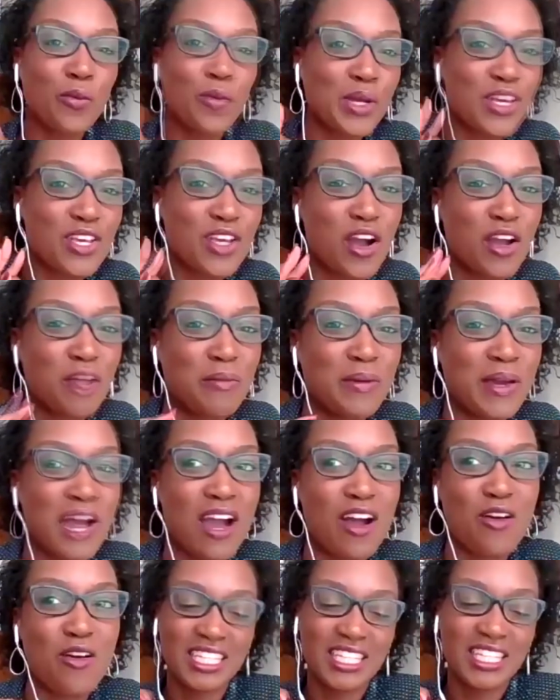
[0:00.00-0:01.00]
we talk
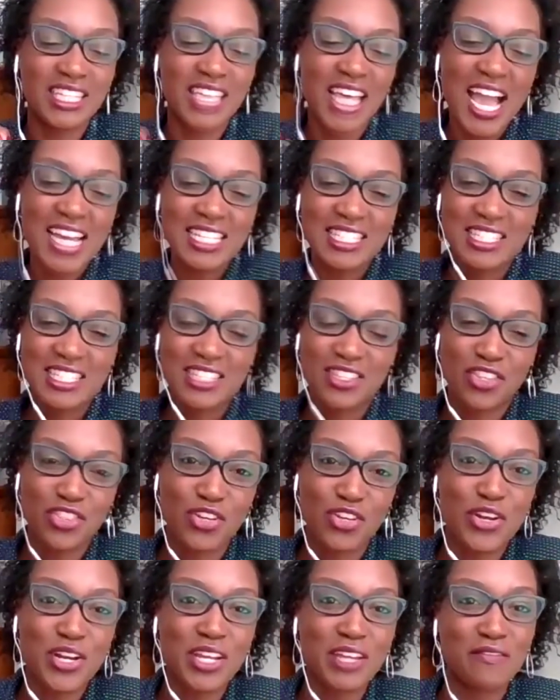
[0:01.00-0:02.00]
about the
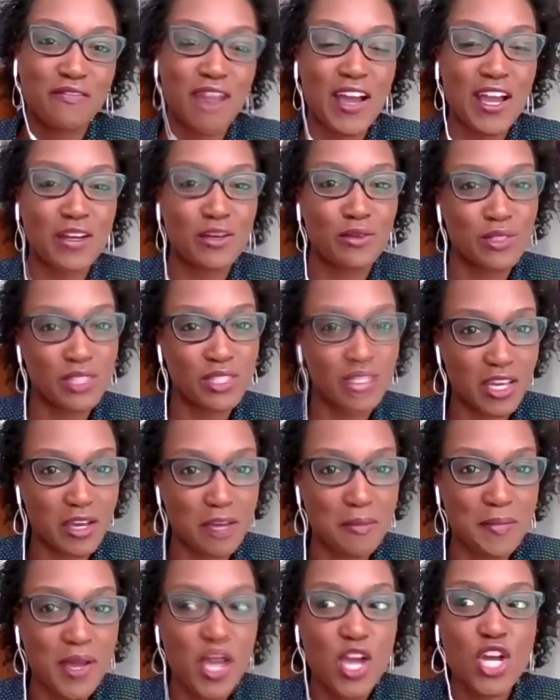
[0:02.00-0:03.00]
third and final tip
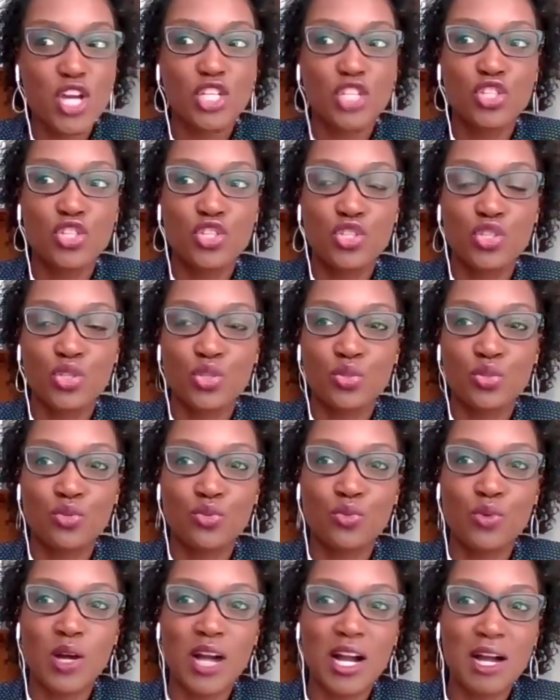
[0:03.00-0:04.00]

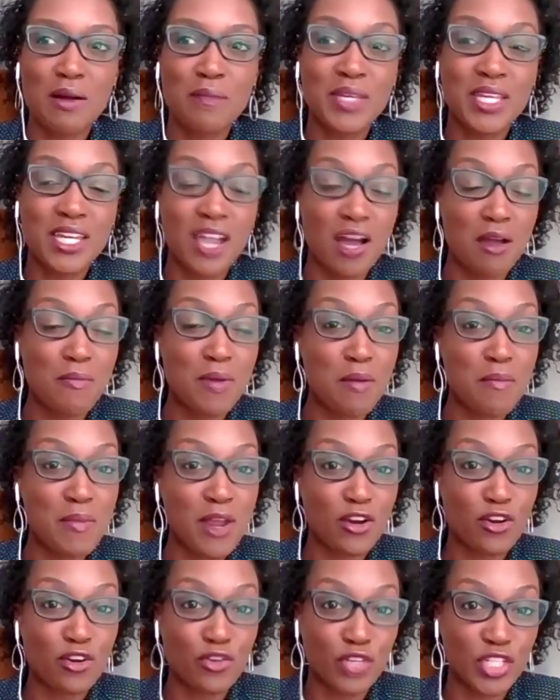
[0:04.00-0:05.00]
to become a
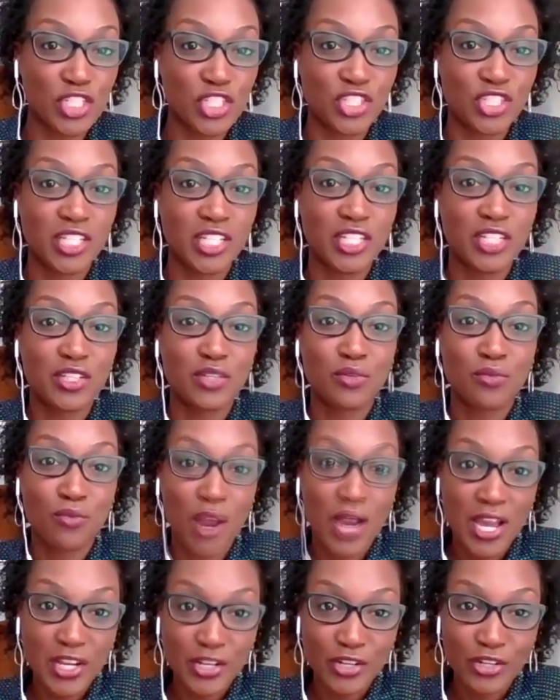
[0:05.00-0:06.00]
better Christian
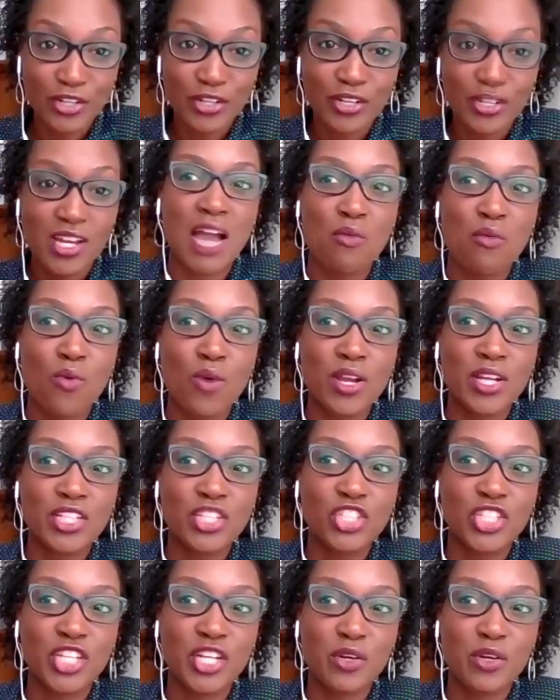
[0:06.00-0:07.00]
writer, I want to
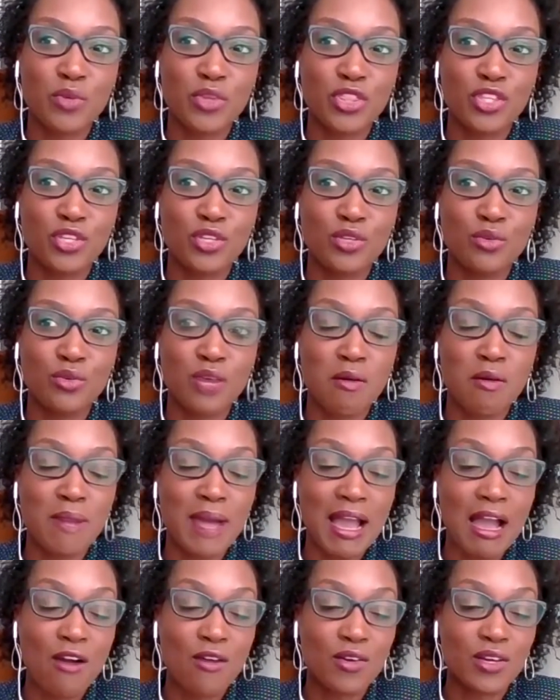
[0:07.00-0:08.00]
share with you
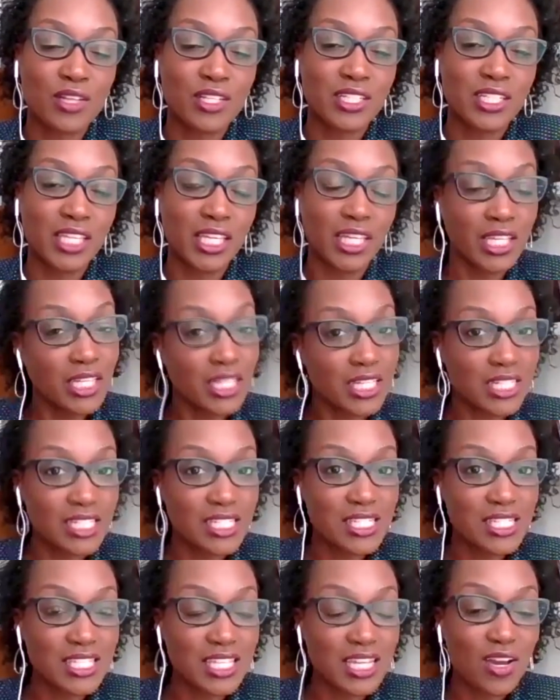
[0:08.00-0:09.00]
about
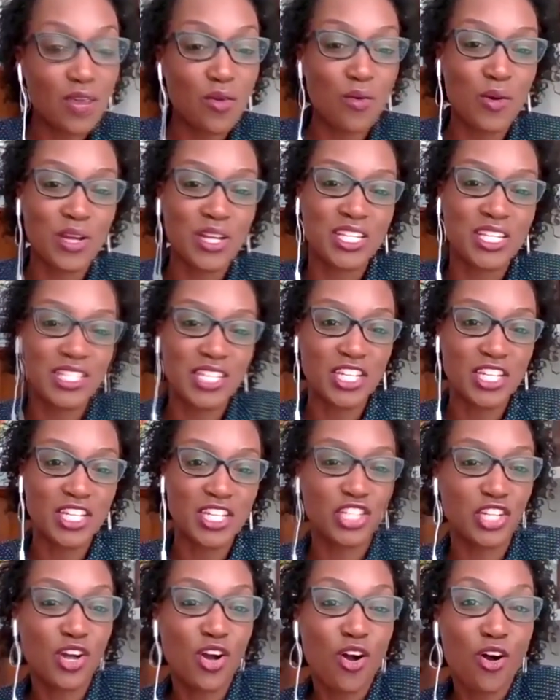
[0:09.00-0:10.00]
Kia's
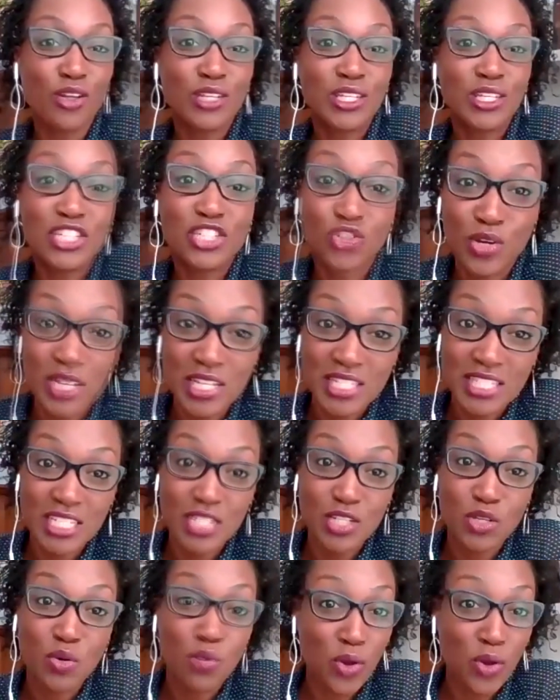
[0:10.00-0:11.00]
organization called
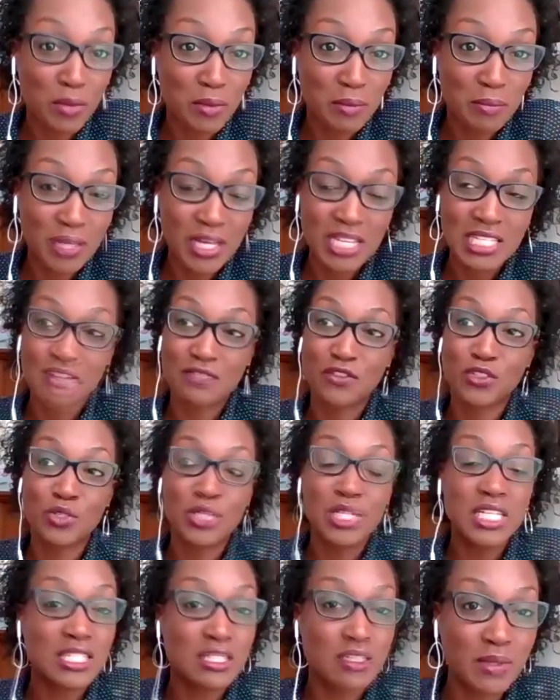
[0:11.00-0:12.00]
Entrusted Women, because if you
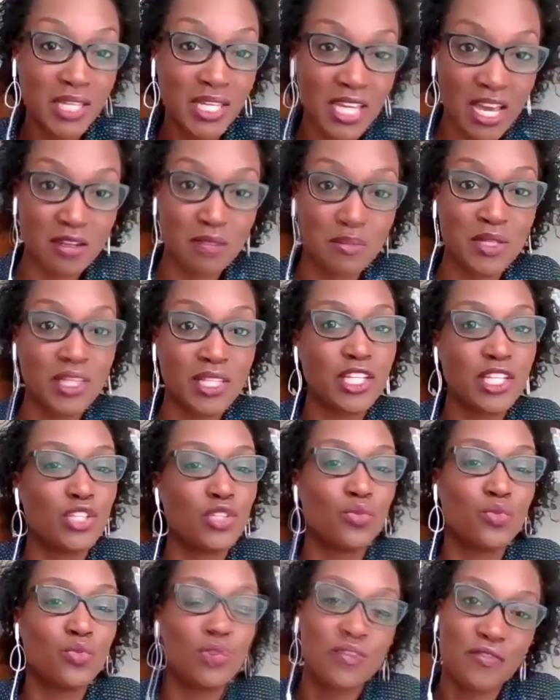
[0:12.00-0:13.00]
need some accountability,
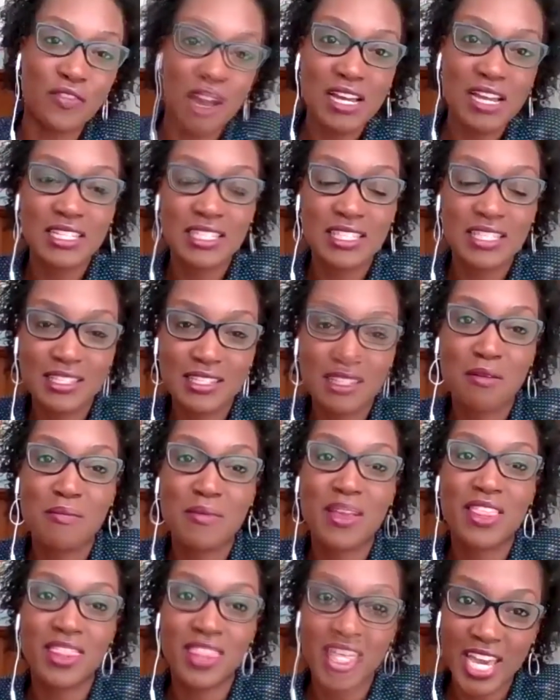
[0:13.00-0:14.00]
you will find some
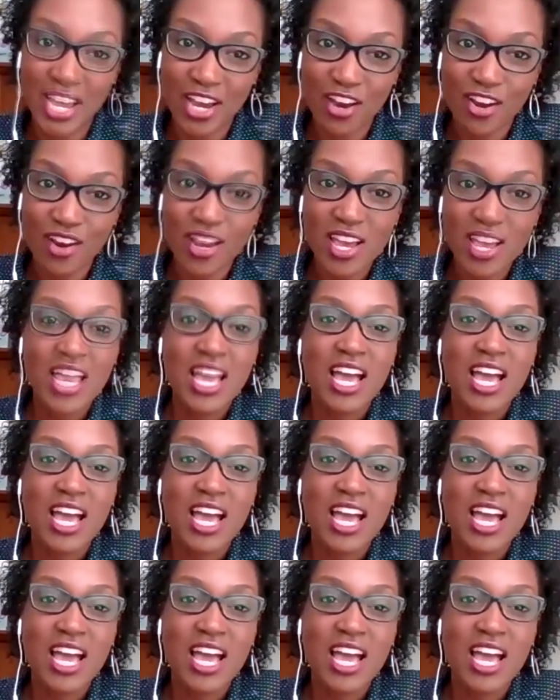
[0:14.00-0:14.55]
there.